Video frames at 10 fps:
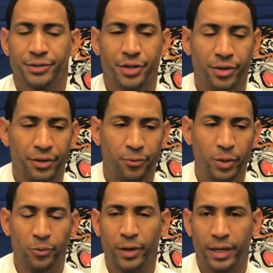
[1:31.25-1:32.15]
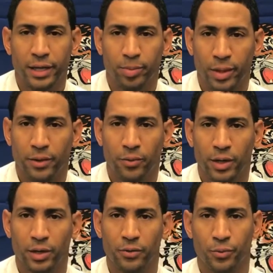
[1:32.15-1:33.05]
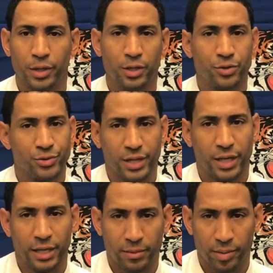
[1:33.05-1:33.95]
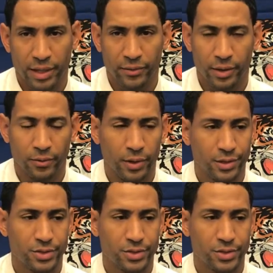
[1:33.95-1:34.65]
So if we win, he played well. If we lose, then he didn't play very well.